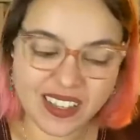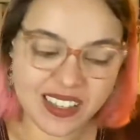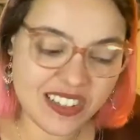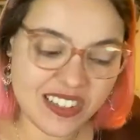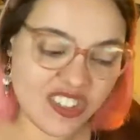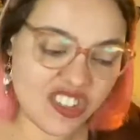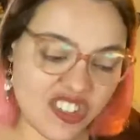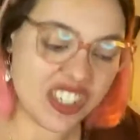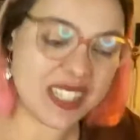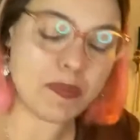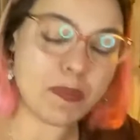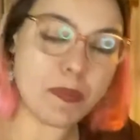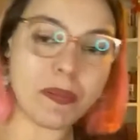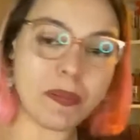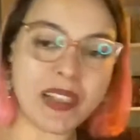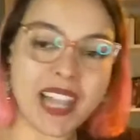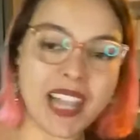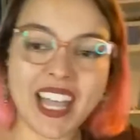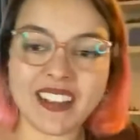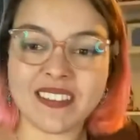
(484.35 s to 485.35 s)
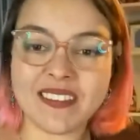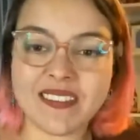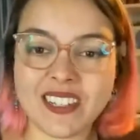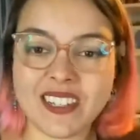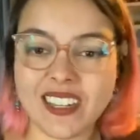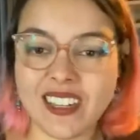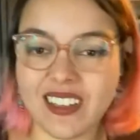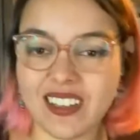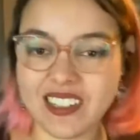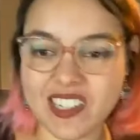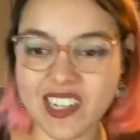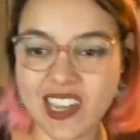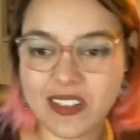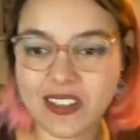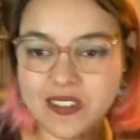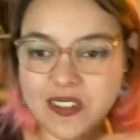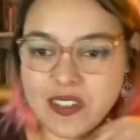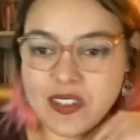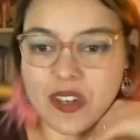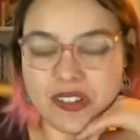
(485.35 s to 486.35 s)
It's just bland,
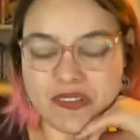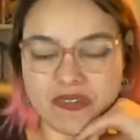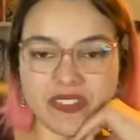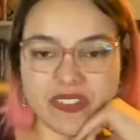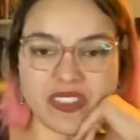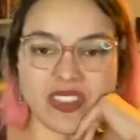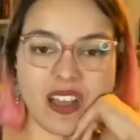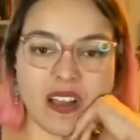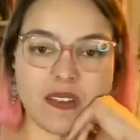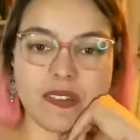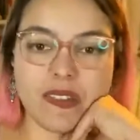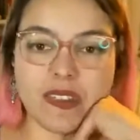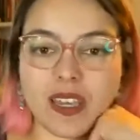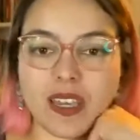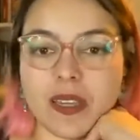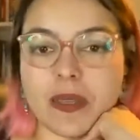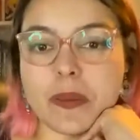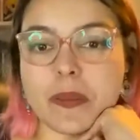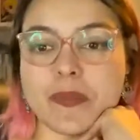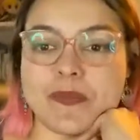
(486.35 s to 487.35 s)
tastes of nothing.